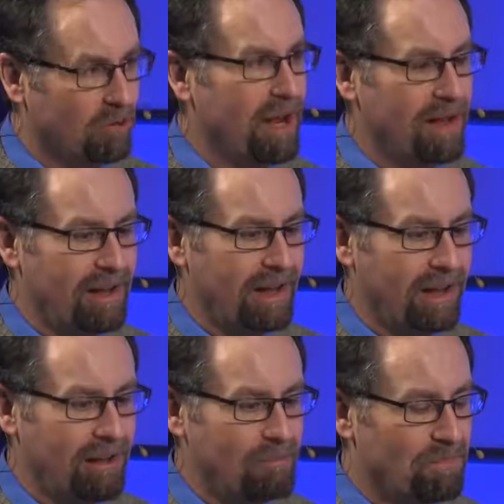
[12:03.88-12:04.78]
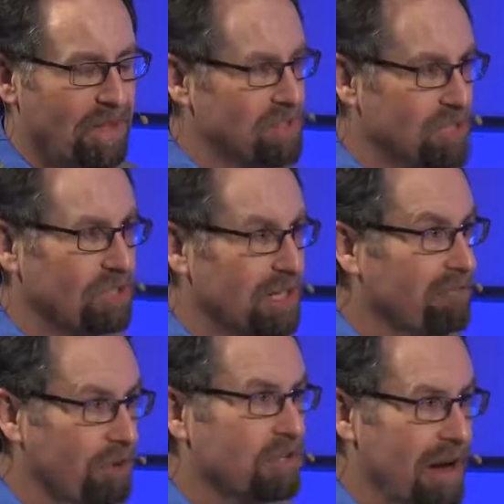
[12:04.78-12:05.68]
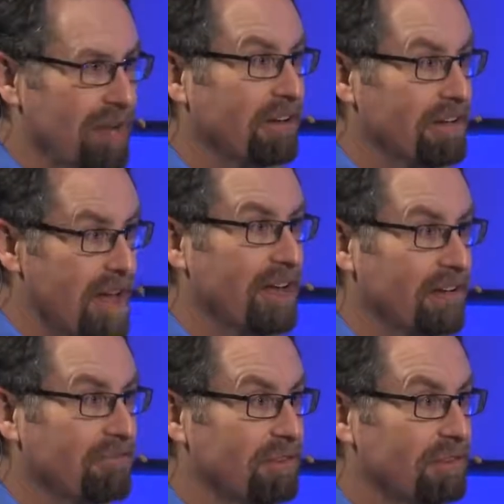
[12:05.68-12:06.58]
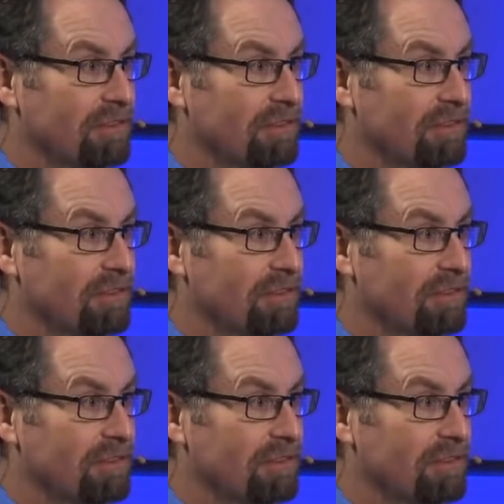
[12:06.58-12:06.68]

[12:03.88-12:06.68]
create essentially a photographic negative